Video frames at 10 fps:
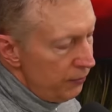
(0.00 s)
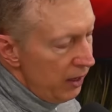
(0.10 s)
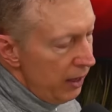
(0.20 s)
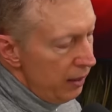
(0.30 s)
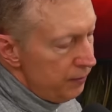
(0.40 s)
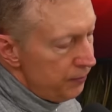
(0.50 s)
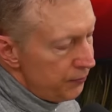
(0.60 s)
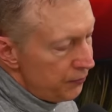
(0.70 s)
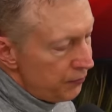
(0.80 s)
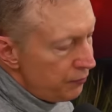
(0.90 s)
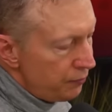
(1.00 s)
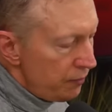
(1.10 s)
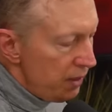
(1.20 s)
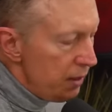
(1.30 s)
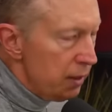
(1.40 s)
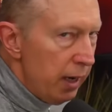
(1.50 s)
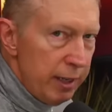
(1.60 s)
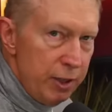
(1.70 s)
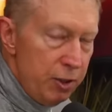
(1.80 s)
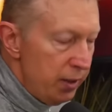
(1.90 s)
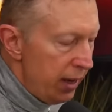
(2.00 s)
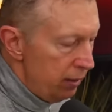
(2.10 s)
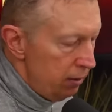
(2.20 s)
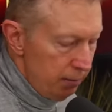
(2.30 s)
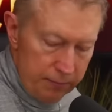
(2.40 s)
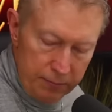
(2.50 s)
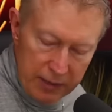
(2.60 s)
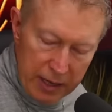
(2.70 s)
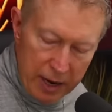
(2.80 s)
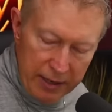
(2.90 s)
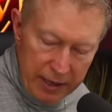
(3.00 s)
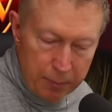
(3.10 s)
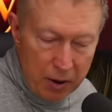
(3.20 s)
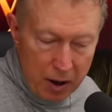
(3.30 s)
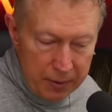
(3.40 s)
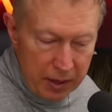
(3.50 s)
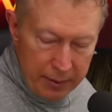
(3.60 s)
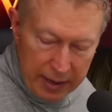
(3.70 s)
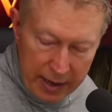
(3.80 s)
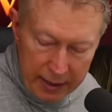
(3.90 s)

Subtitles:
Okay? How do you do that? How do you get Baja becoming an